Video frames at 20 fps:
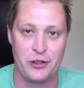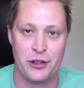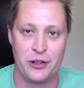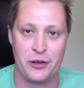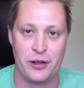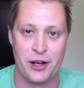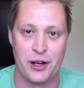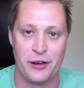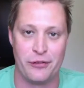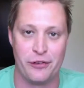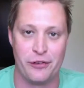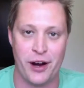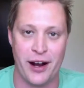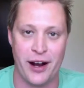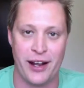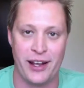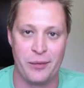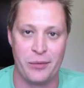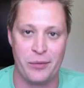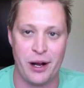on a
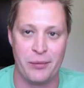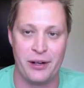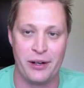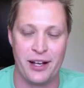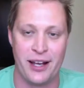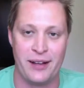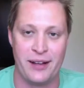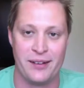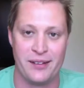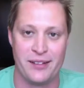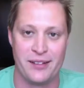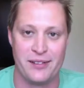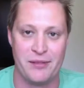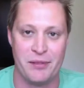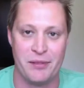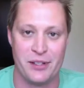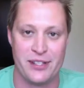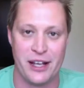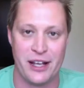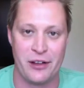Friday? Probably not
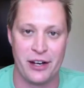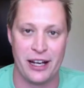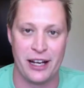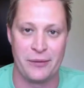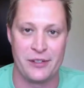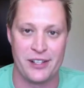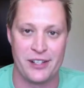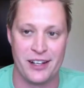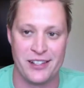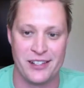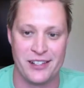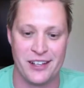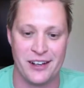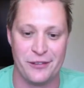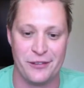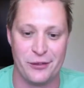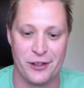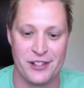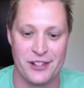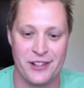selling Amazon stuff.
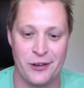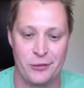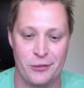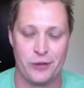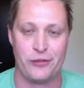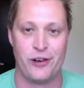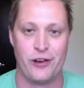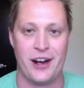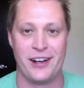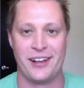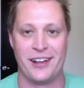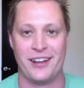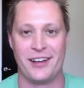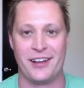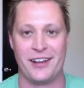What's a normal Friday like for